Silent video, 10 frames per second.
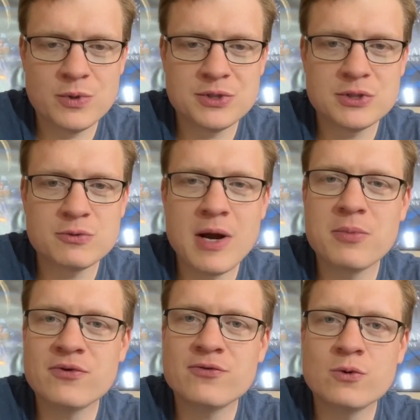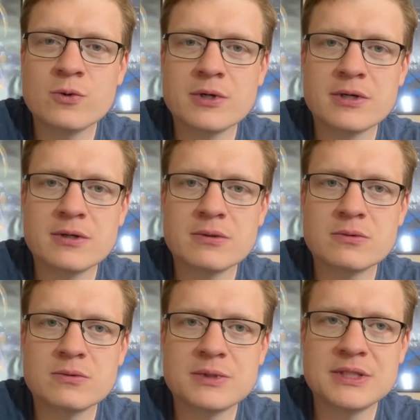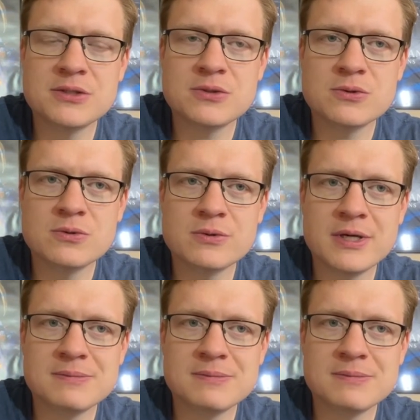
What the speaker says: which is right before we do